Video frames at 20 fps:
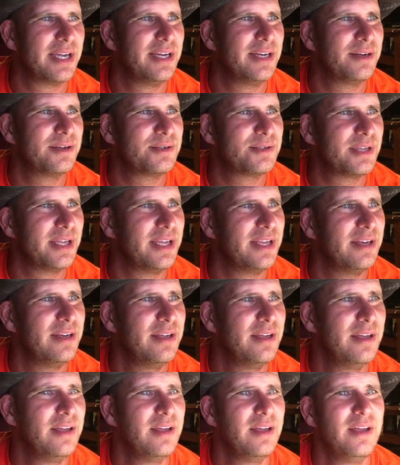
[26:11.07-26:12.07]
can't understand.
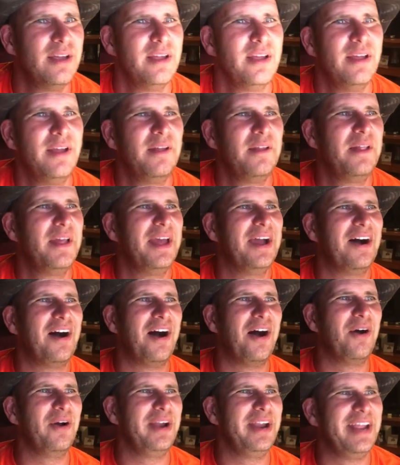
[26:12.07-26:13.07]

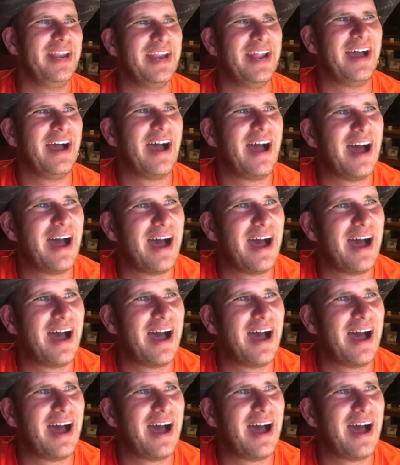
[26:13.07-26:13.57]
Oh, and then